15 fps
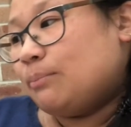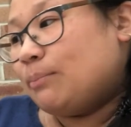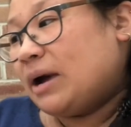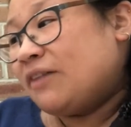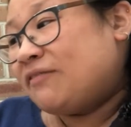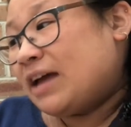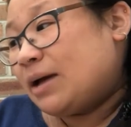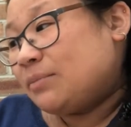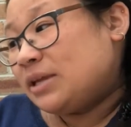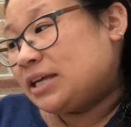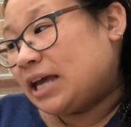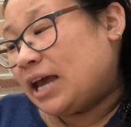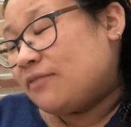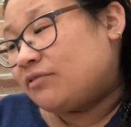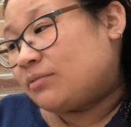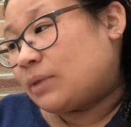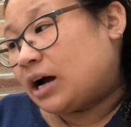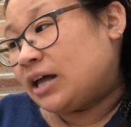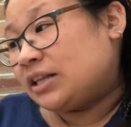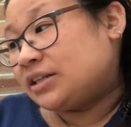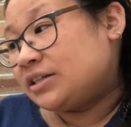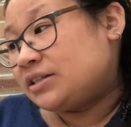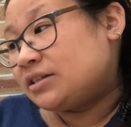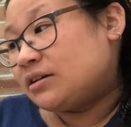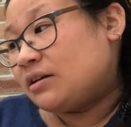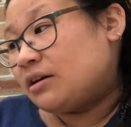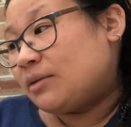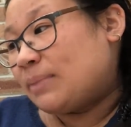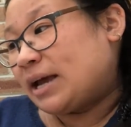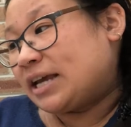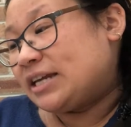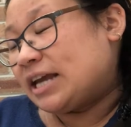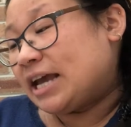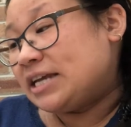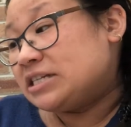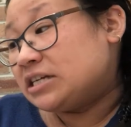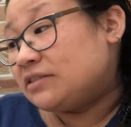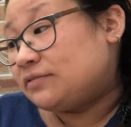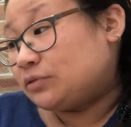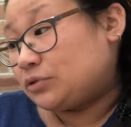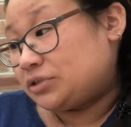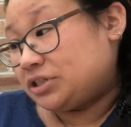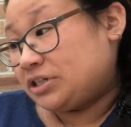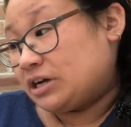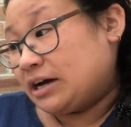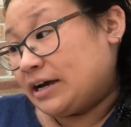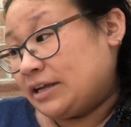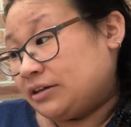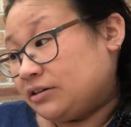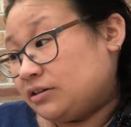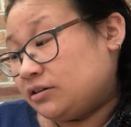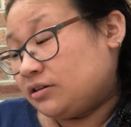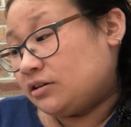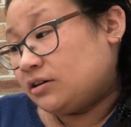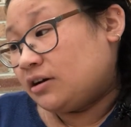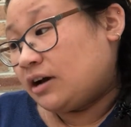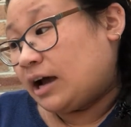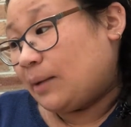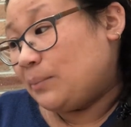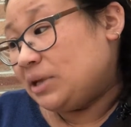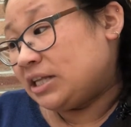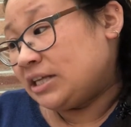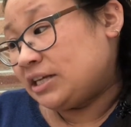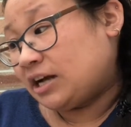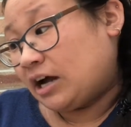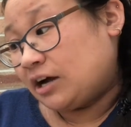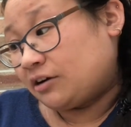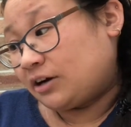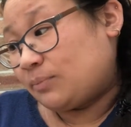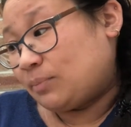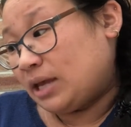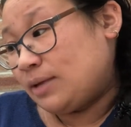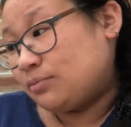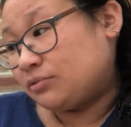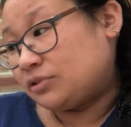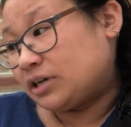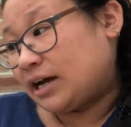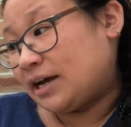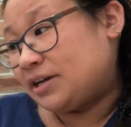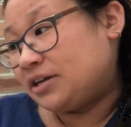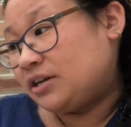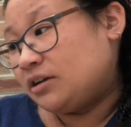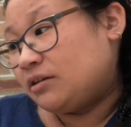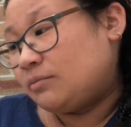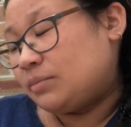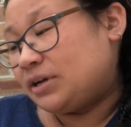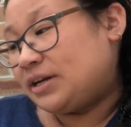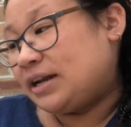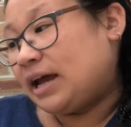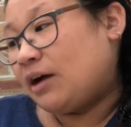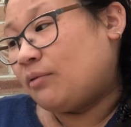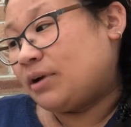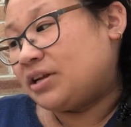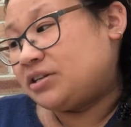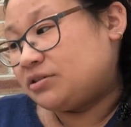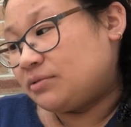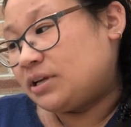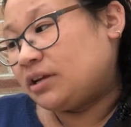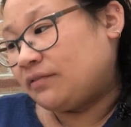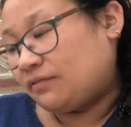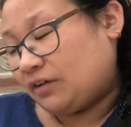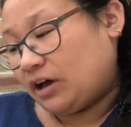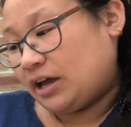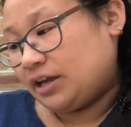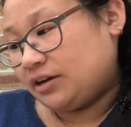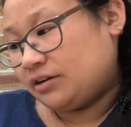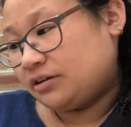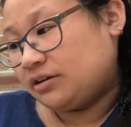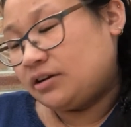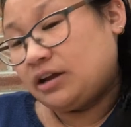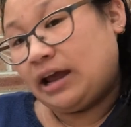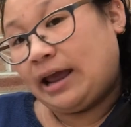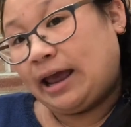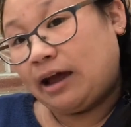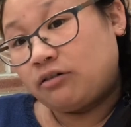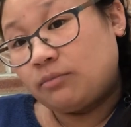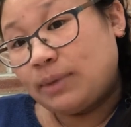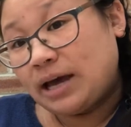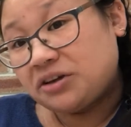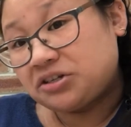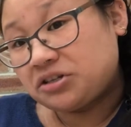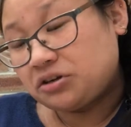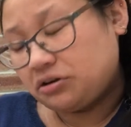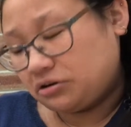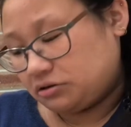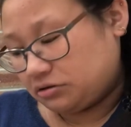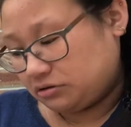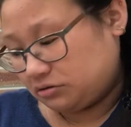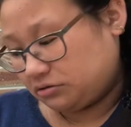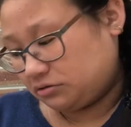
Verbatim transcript: My family came from Ireland back in 1849. A million hungry people died, but now we're doing fine. How about you?